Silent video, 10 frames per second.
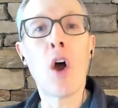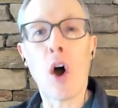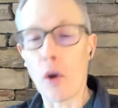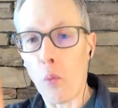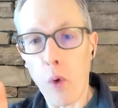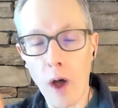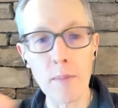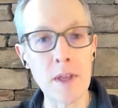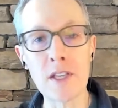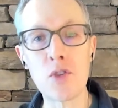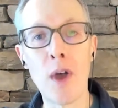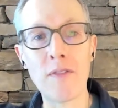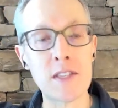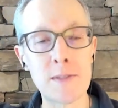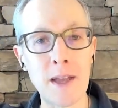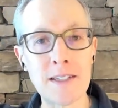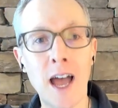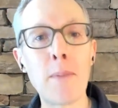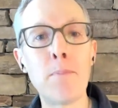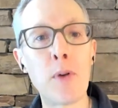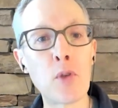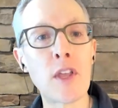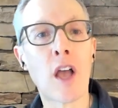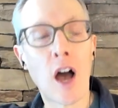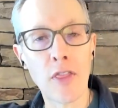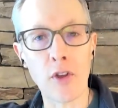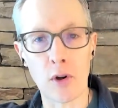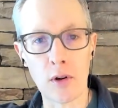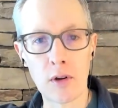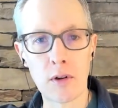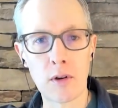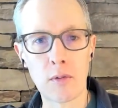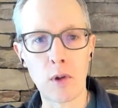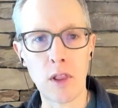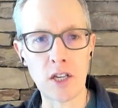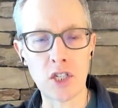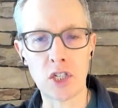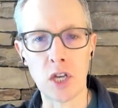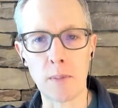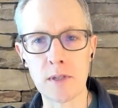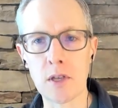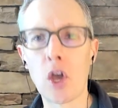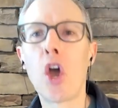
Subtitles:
haven't spent time building relationships.